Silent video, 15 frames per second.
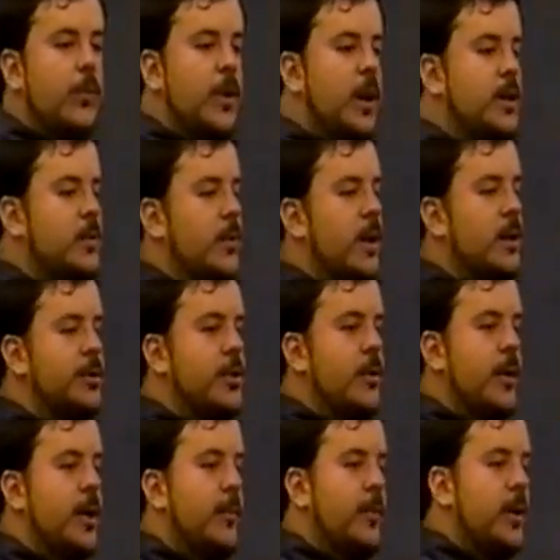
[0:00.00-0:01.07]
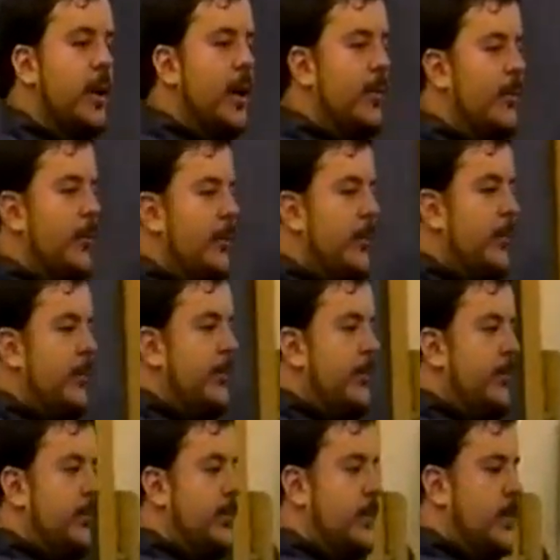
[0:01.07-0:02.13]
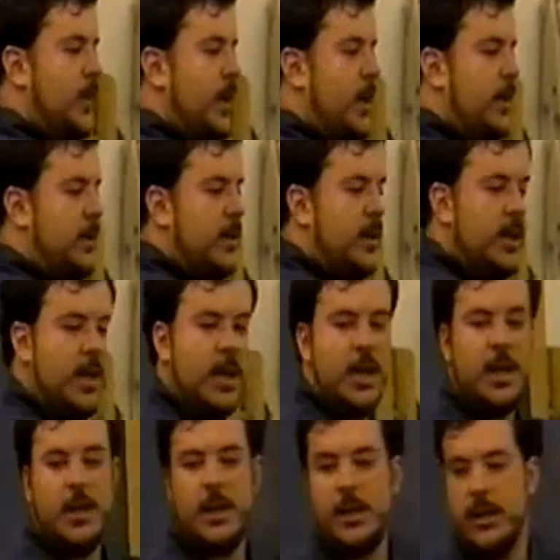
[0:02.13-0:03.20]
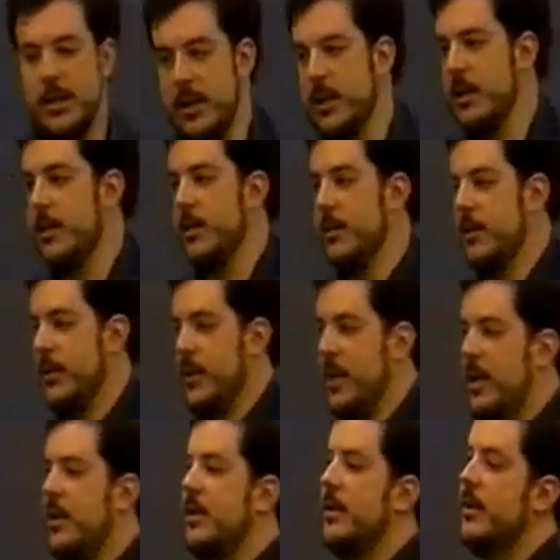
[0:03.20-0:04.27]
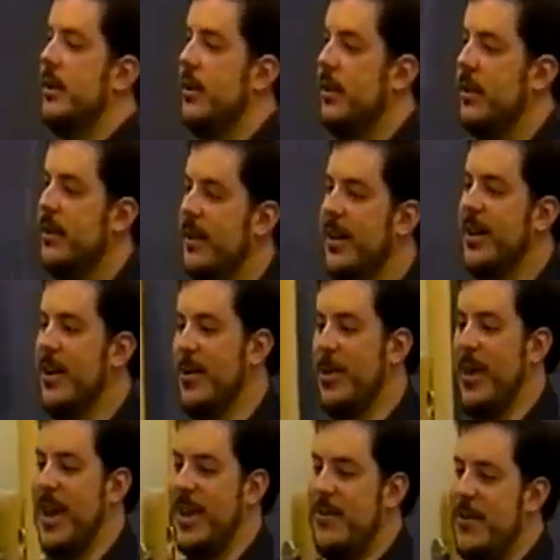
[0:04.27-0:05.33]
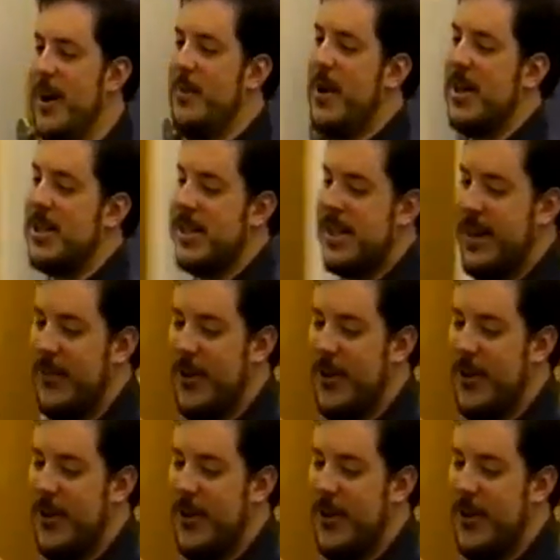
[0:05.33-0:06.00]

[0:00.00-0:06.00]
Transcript: as well as going up and down. Okay? All right? There you go. Thank you very much. Let's give